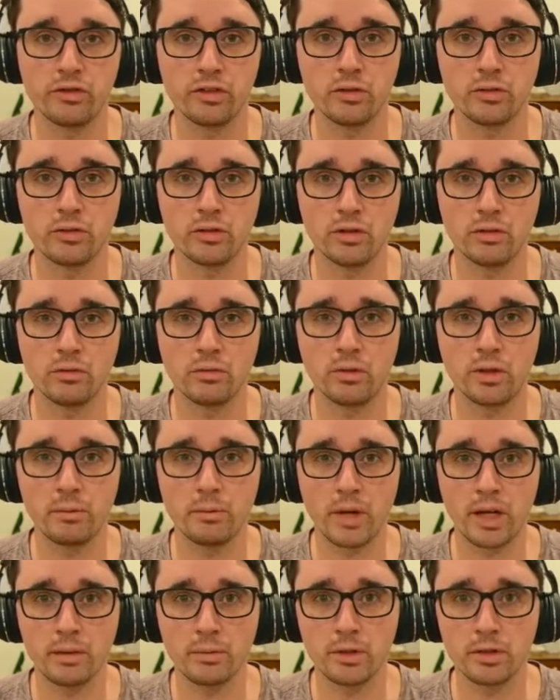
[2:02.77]
than we maybe
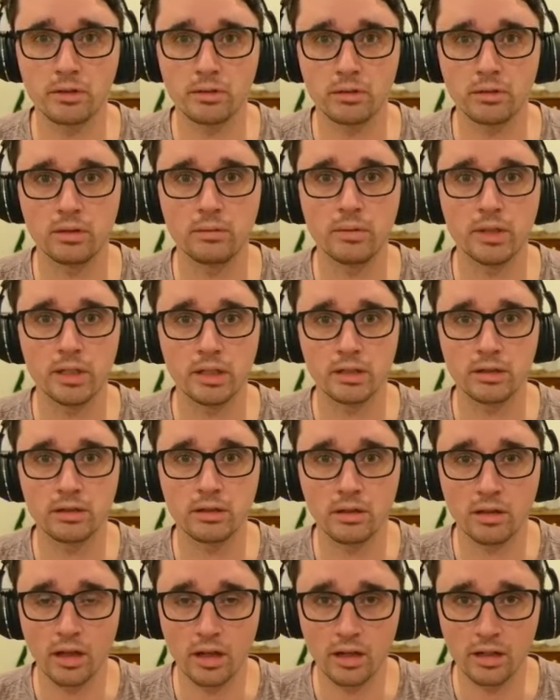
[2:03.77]
saw him in his
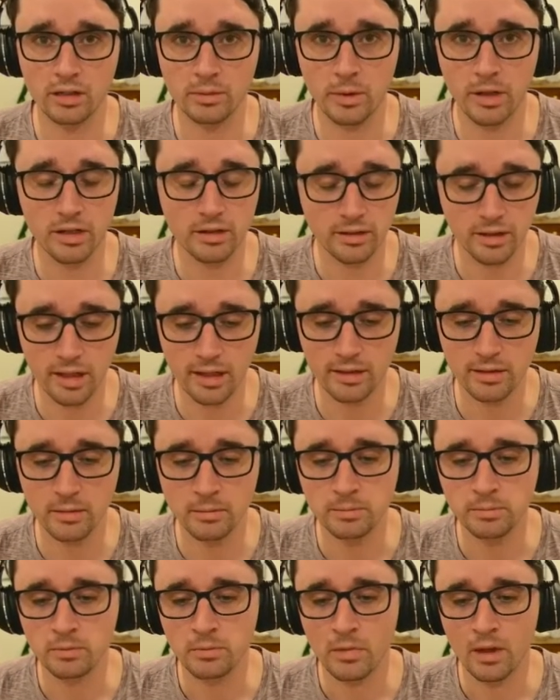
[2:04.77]
Spurs days.
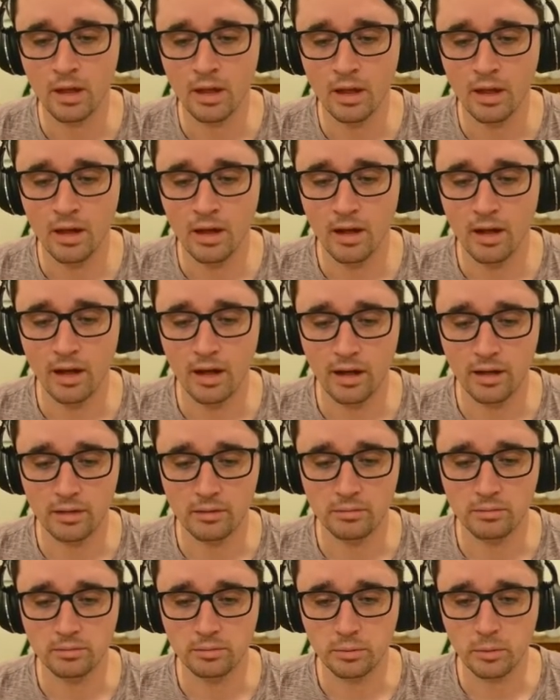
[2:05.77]

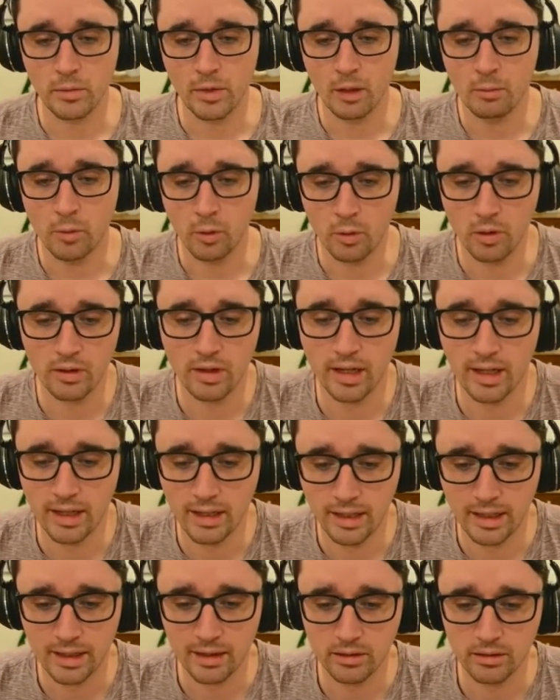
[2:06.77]
But what that
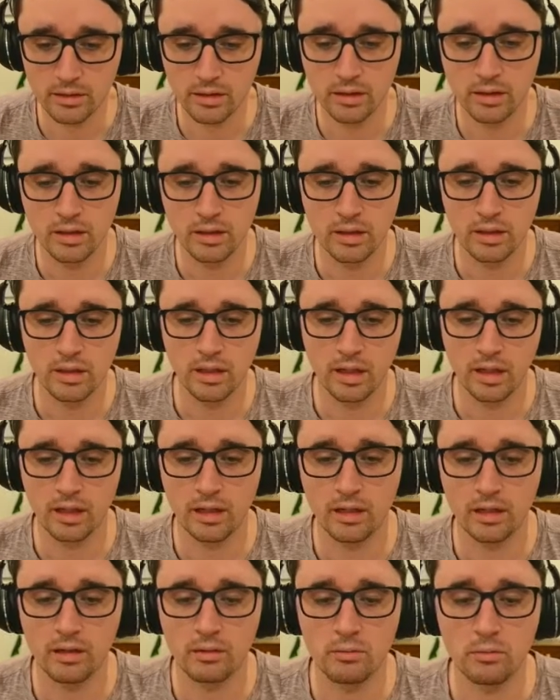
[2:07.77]
allowed
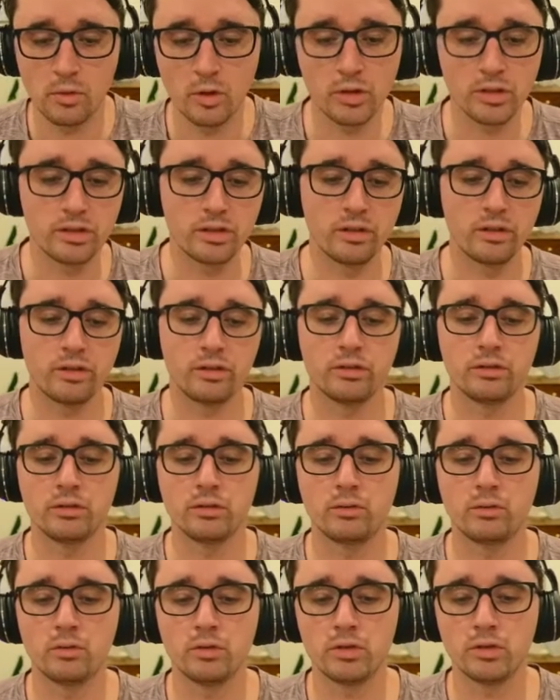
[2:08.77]
Moyes to do
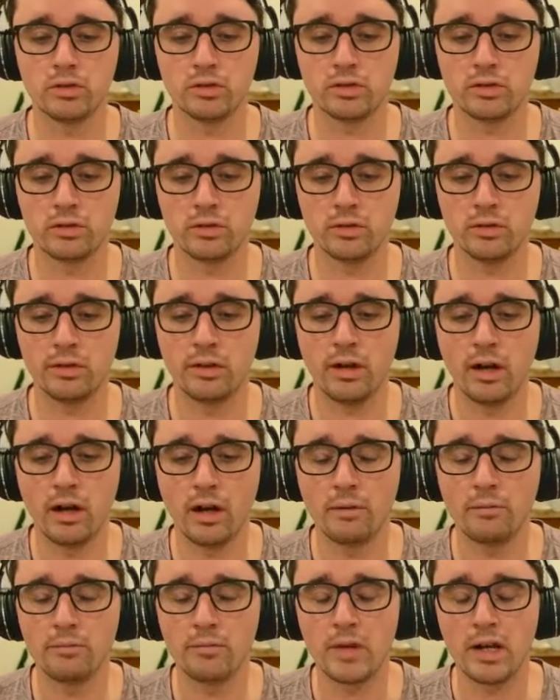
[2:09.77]
was
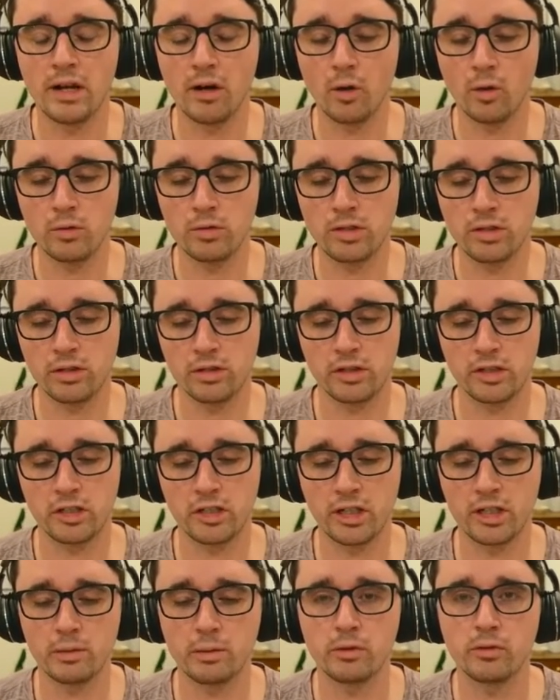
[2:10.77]
alter the shape
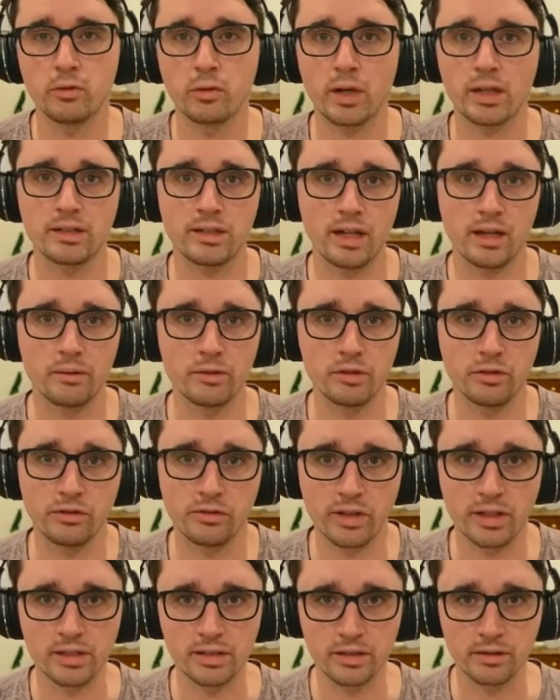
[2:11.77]
of West Ham's
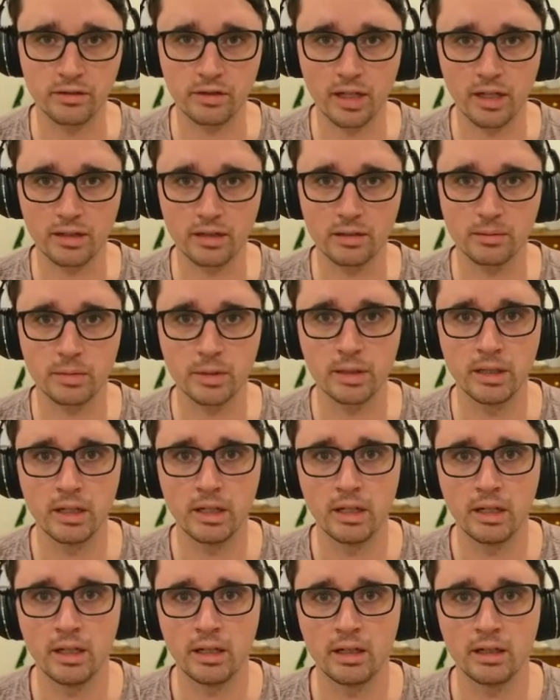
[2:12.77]
defensive setup.
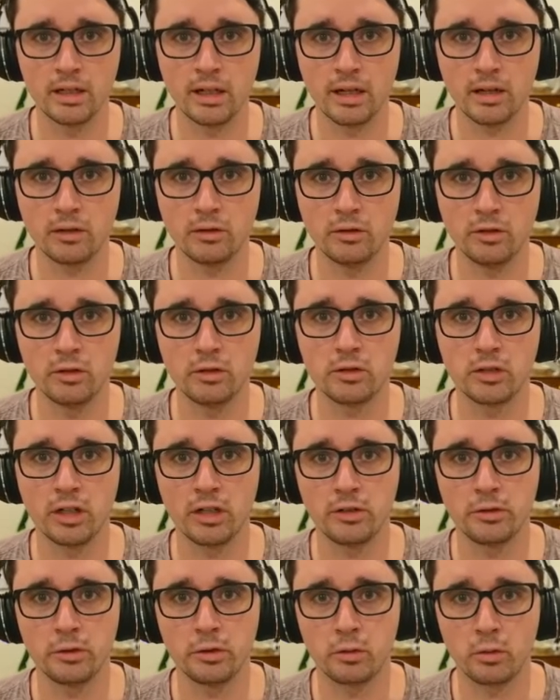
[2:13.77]
Now, usually we'd
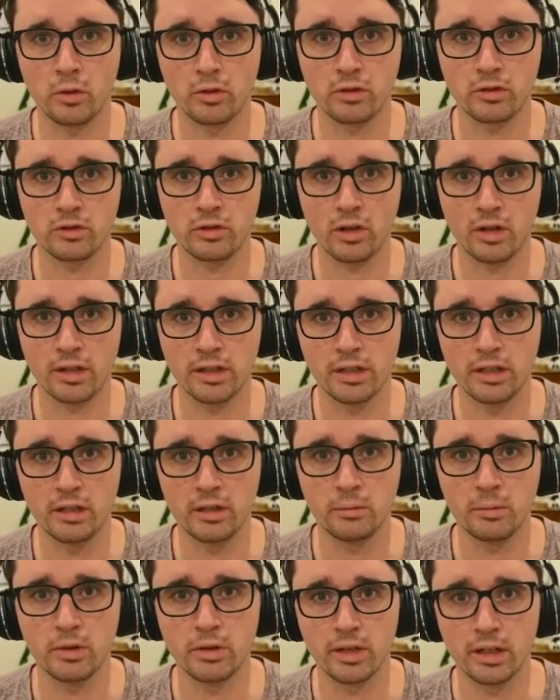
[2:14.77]
want to try and keep
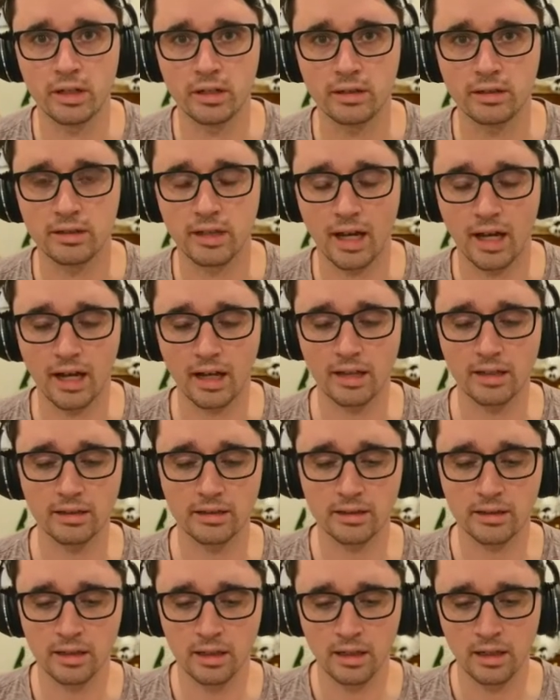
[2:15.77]
things as
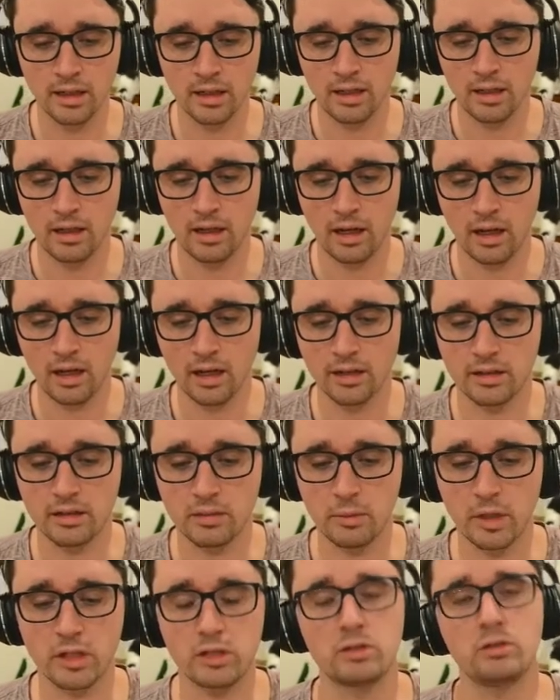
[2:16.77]

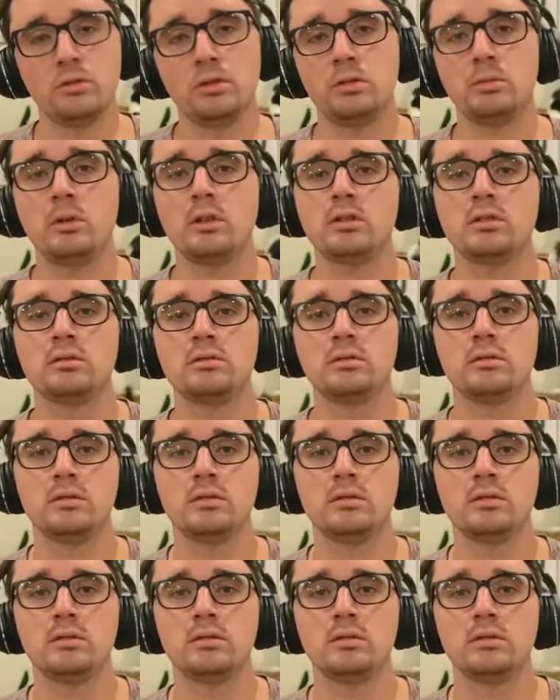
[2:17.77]
symmetrical as possible.